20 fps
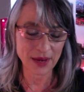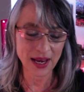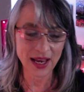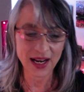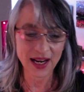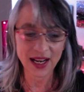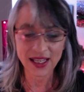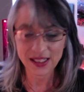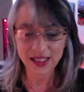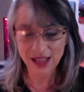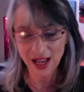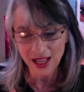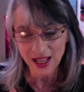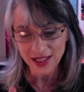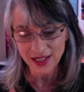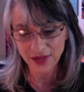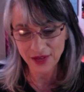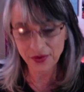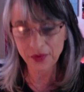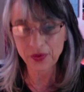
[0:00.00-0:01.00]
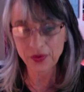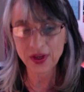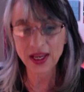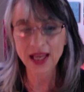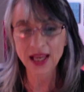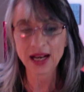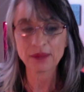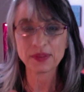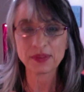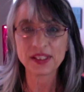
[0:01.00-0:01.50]
And I'll never forget,
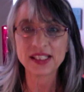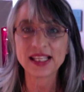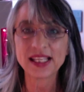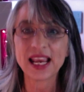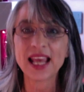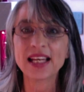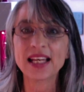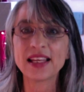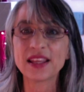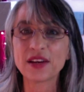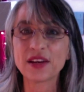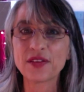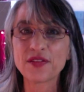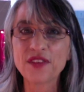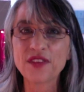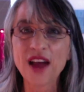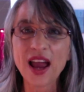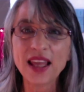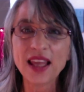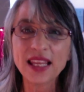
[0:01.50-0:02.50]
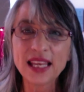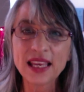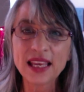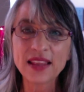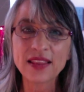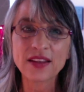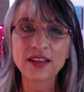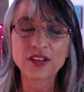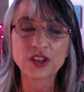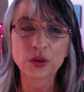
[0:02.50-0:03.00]
I'm standing there, finally getting
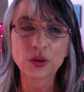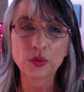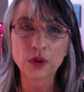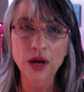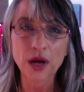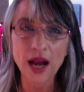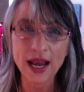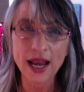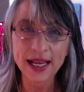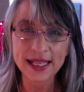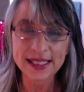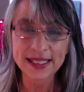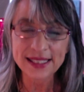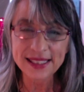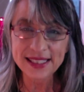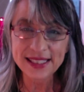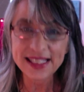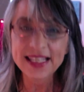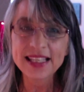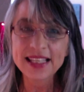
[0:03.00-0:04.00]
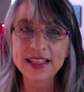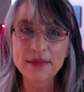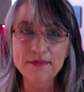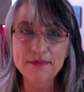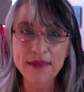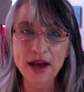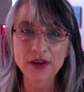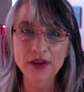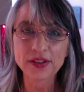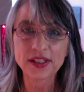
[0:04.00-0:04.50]
there to where I can see the
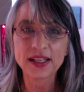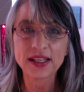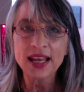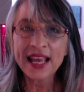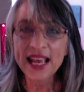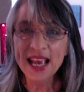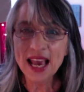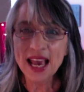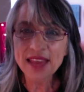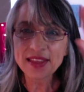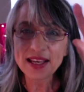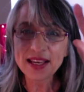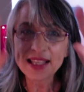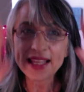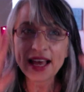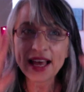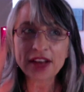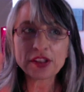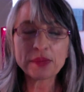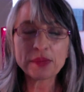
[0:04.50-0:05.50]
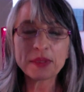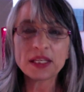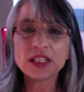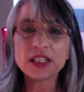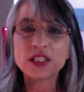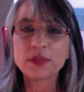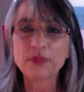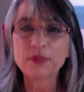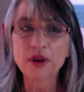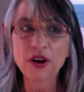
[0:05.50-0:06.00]
mountain, and the clouds begin
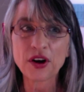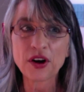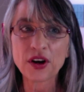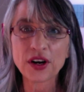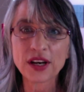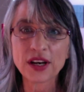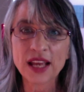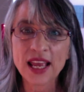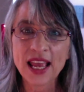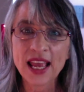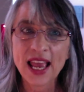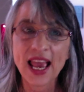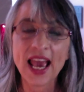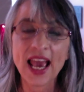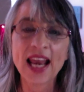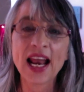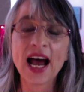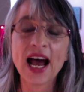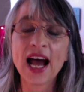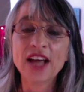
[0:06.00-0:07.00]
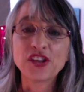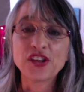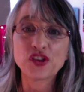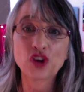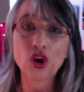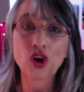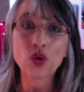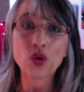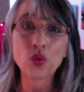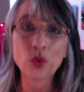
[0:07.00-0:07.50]
to part, and I
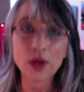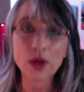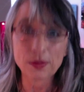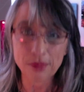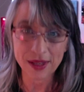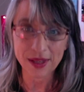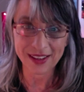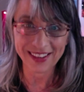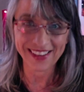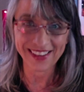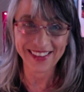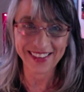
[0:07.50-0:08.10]
start weeping,